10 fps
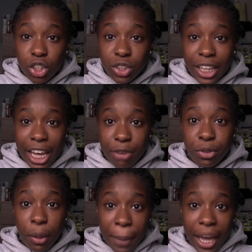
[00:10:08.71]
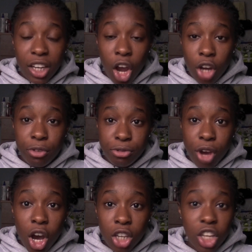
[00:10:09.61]
you to hit it from the back hard and
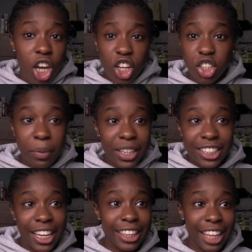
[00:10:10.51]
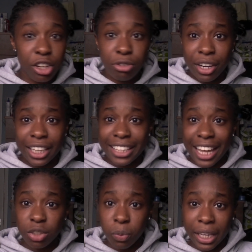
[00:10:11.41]
fast doesn't mean the chick that you're fucking
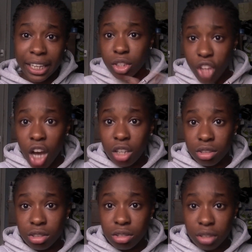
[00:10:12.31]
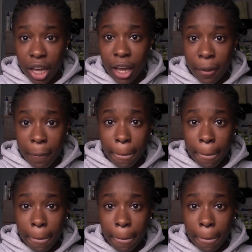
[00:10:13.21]
next week does. Yeah.